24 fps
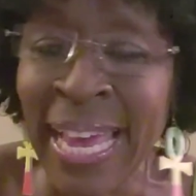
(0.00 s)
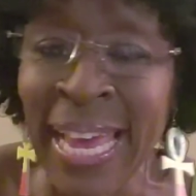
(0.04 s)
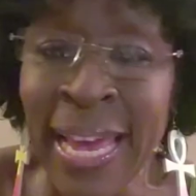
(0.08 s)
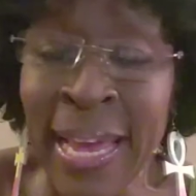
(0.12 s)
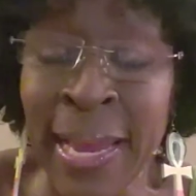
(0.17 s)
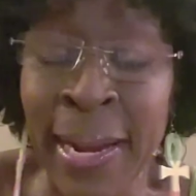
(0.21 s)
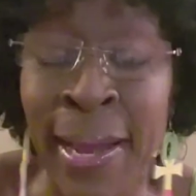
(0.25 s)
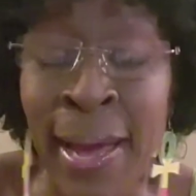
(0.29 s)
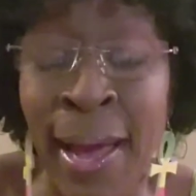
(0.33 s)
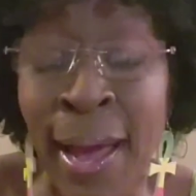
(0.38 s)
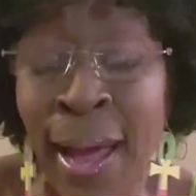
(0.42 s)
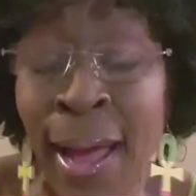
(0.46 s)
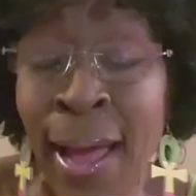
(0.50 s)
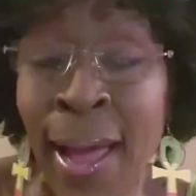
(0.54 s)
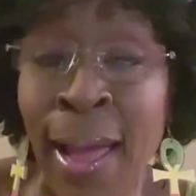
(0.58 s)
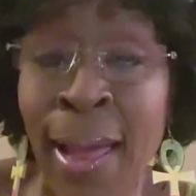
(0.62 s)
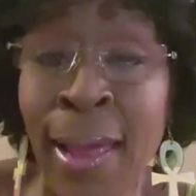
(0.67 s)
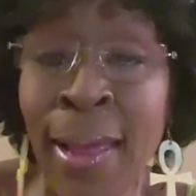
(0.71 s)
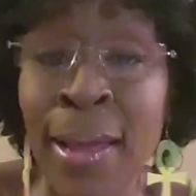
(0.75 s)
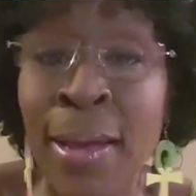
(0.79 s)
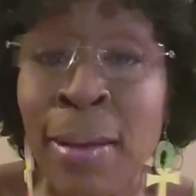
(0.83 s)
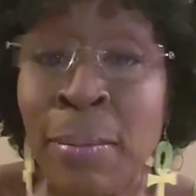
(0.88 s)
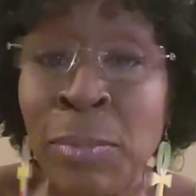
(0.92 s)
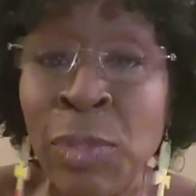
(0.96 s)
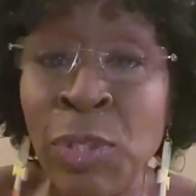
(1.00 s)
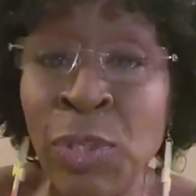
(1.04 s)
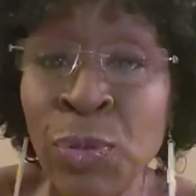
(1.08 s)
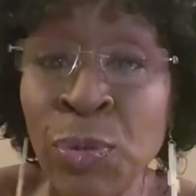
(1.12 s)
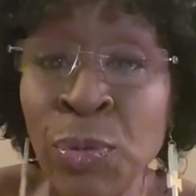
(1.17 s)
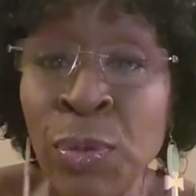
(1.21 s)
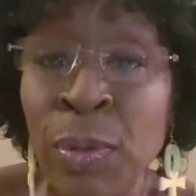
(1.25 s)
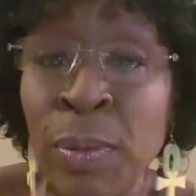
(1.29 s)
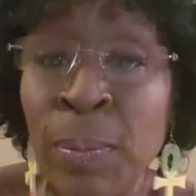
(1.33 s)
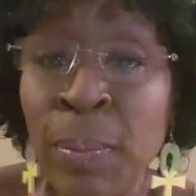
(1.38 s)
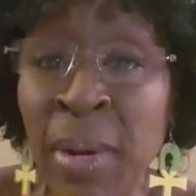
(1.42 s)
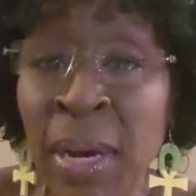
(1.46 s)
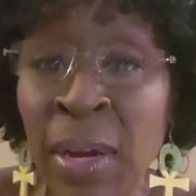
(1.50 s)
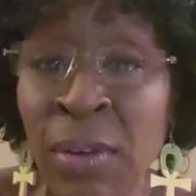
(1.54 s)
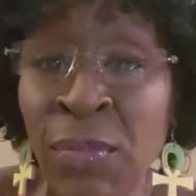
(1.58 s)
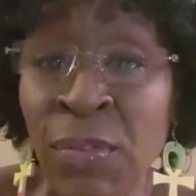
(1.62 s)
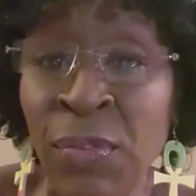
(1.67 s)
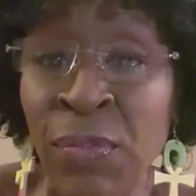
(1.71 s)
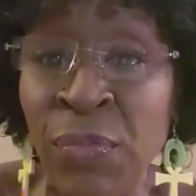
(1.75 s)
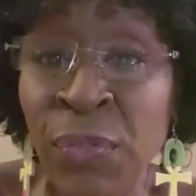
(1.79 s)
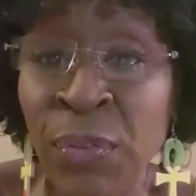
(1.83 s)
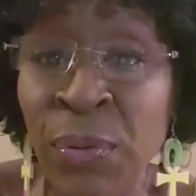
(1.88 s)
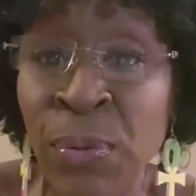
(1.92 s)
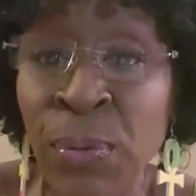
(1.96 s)
and I am doing my
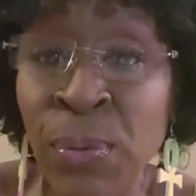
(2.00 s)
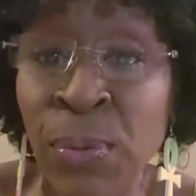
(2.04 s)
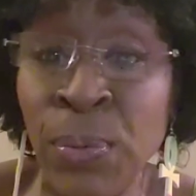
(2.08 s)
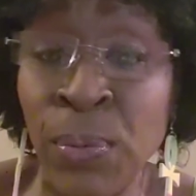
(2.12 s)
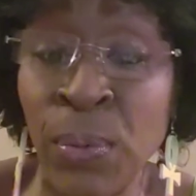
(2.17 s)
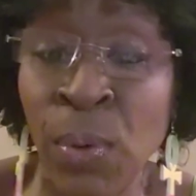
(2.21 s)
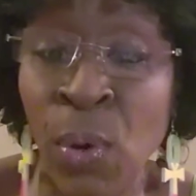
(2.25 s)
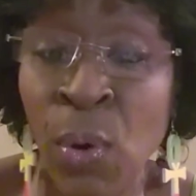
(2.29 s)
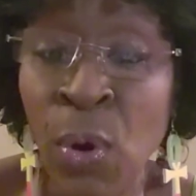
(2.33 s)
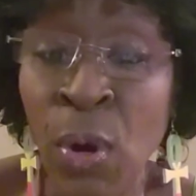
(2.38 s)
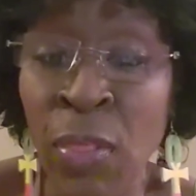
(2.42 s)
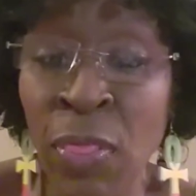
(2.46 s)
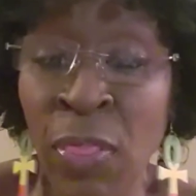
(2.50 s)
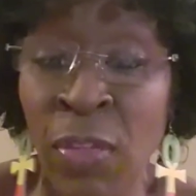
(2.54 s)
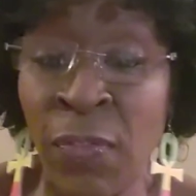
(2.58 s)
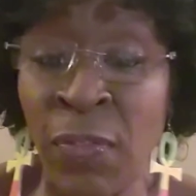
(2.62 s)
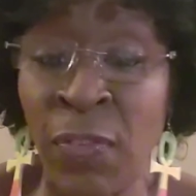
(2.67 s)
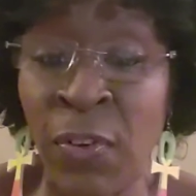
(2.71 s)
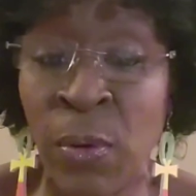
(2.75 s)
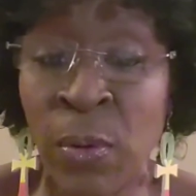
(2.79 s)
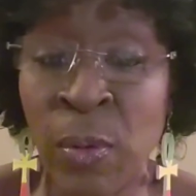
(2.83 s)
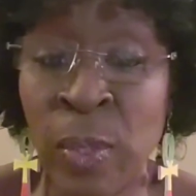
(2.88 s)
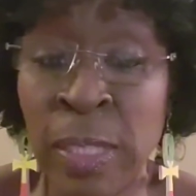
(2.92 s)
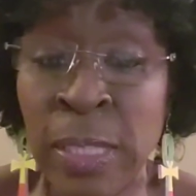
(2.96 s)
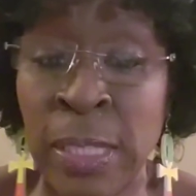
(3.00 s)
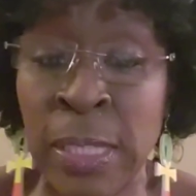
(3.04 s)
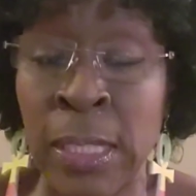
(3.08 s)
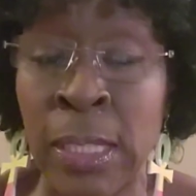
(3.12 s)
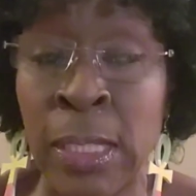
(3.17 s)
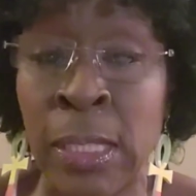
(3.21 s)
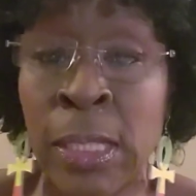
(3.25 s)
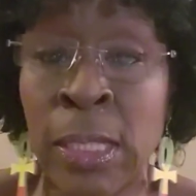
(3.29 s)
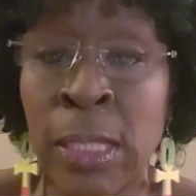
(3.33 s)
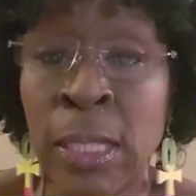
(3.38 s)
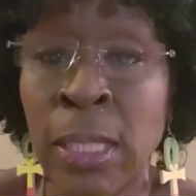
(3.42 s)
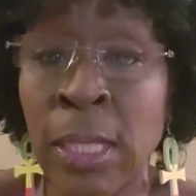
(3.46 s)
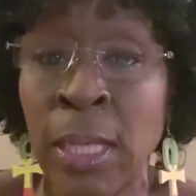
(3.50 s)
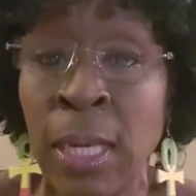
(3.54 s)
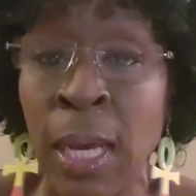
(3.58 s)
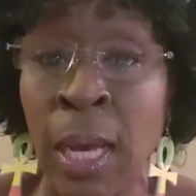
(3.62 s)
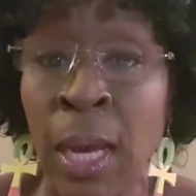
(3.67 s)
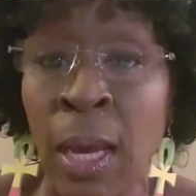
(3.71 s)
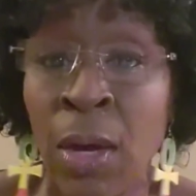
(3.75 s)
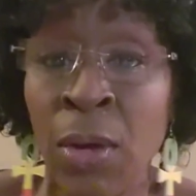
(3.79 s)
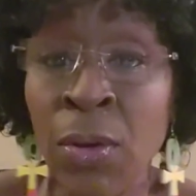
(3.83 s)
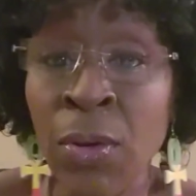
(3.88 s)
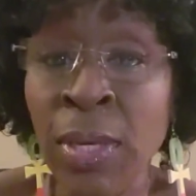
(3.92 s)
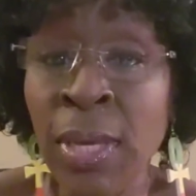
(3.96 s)
review on the Verzuz.
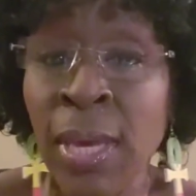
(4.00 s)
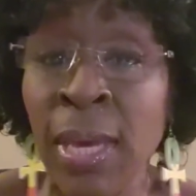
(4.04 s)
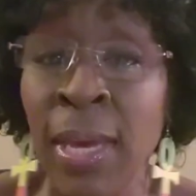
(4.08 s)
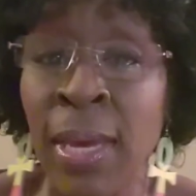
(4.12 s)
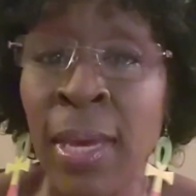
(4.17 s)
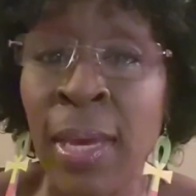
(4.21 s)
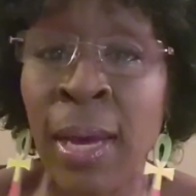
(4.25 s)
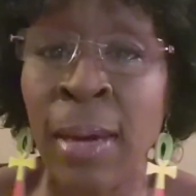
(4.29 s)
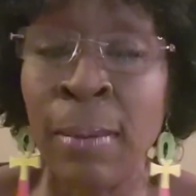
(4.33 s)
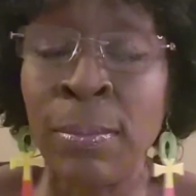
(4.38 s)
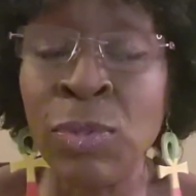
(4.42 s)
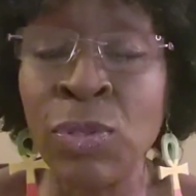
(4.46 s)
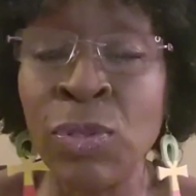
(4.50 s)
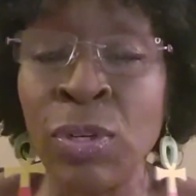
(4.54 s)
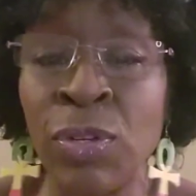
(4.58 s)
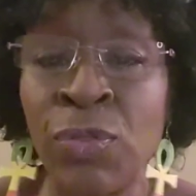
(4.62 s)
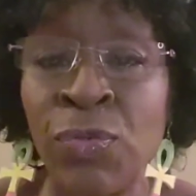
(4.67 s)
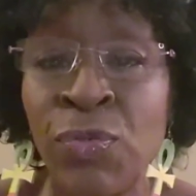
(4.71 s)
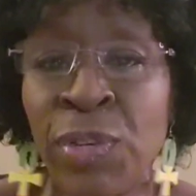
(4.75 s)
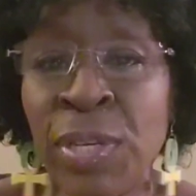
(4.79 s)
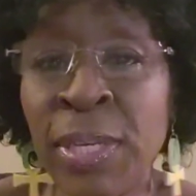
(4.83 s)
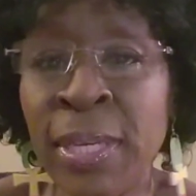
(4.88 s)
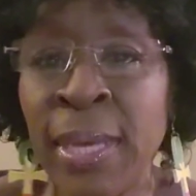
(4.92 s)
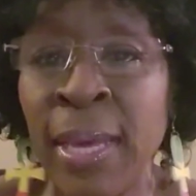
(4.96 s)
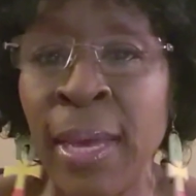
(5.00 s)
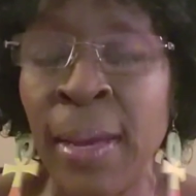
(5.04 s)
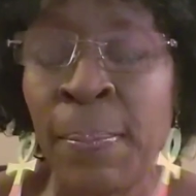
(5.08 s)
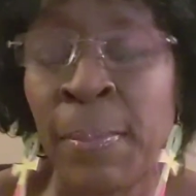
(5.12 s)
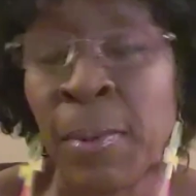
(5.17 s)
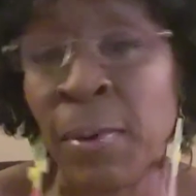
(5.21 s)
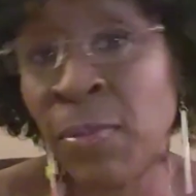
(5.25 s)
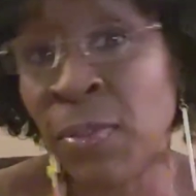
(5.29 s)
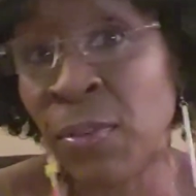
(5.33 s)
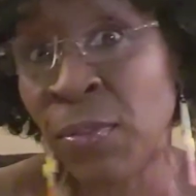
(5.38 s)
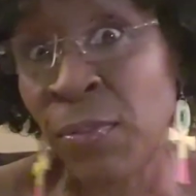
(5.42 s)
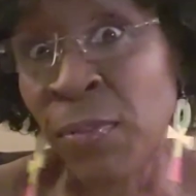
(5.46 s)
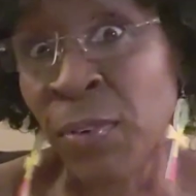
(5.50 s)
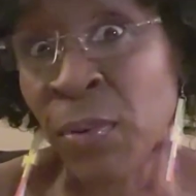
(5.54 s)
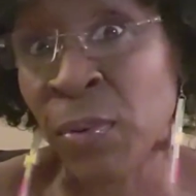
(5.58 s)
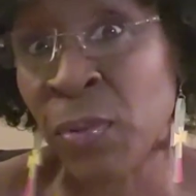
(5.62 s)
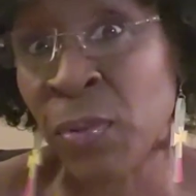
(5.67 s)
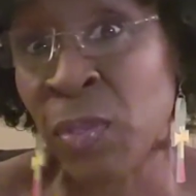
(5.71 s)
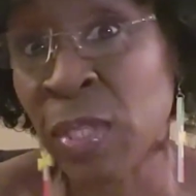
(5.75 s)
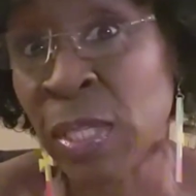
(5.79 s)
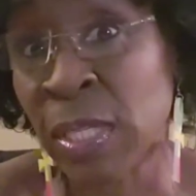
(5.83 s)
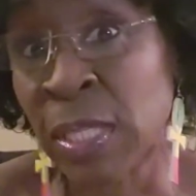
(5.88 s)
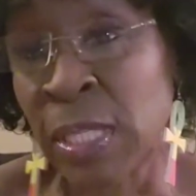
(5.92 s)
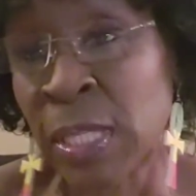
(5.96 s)
Okay, I'm doing a recap of the
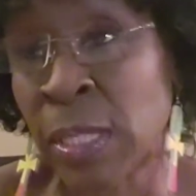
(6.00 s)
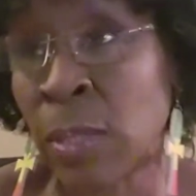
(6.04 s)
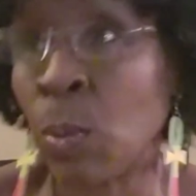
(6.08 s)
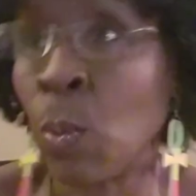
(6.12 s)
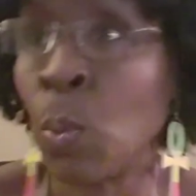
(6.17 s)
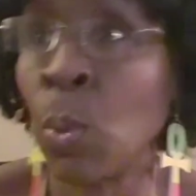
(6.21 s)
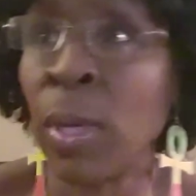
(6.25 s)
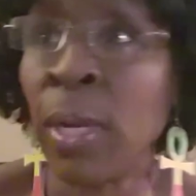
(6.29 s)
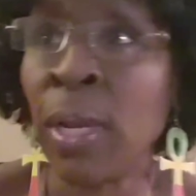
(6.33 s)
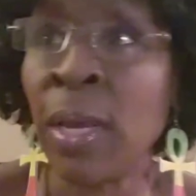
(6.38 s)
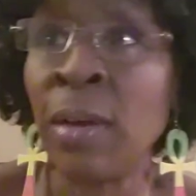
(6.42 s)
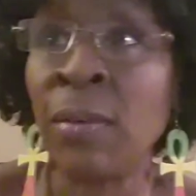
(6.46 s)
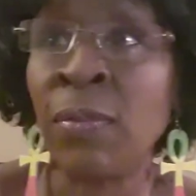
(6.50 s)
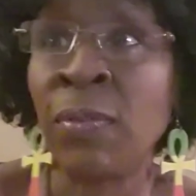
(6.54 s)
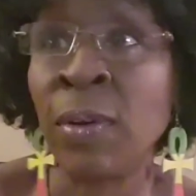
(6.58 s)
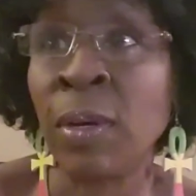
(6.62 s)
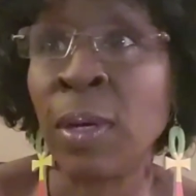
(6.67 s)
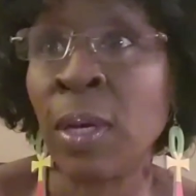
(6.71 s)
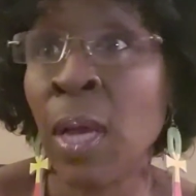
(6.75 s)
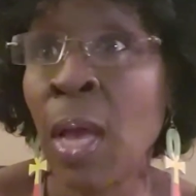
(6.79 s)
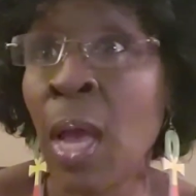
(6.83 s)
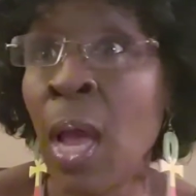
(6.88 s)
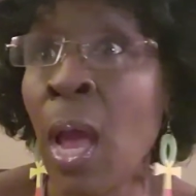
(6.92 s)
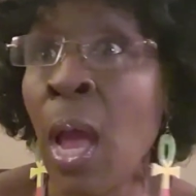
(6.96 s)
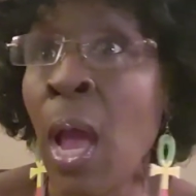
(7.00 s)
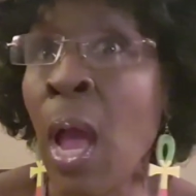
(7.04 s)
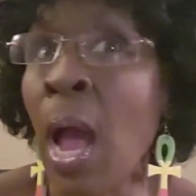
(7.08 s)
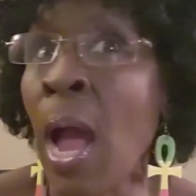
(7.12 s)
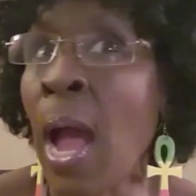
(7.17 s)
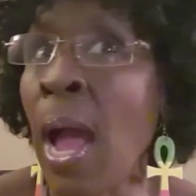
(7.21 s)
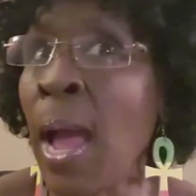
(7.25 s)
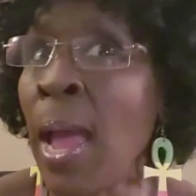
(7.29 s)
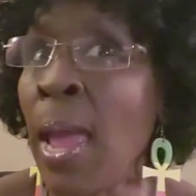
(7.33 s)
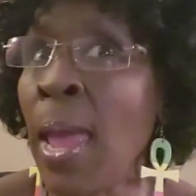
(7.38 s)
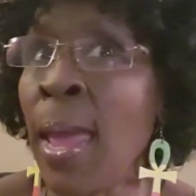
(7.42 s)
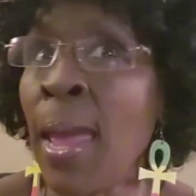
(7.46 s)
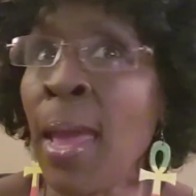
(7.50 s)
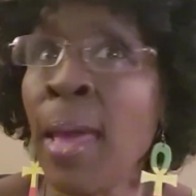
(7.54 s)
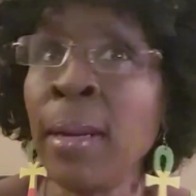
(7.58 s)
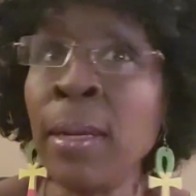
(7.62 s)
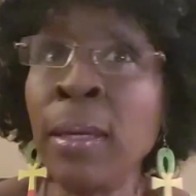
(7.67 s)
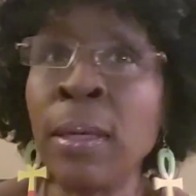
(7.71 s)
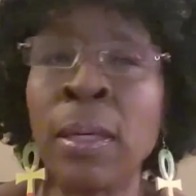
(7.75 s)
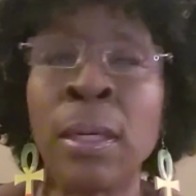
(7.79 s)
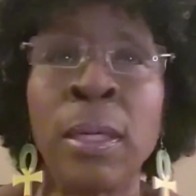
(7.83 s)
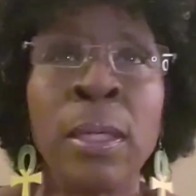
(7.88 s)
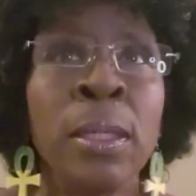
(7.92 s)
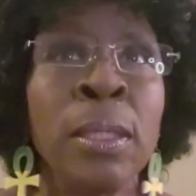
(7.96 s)
Verzuz, whatever. I had
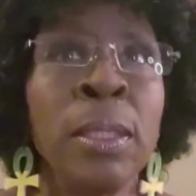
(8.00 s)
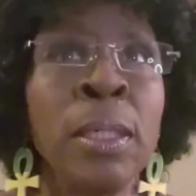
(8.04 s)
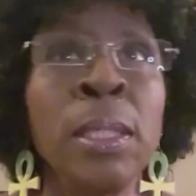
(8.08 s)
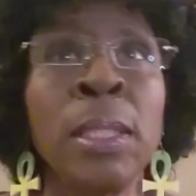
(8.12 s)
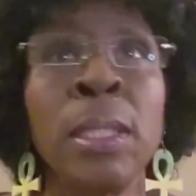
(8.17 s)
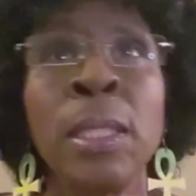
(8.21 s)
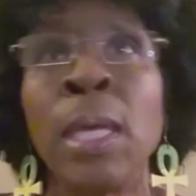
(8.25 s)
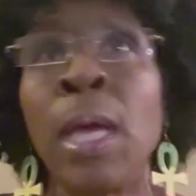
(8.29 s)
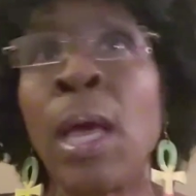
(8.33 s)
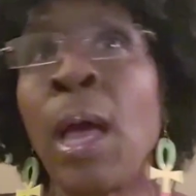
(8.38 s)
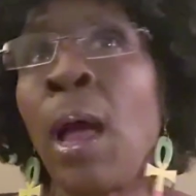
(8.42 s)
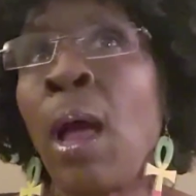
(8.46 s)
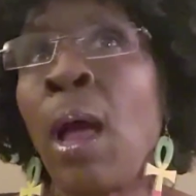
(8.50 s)
a good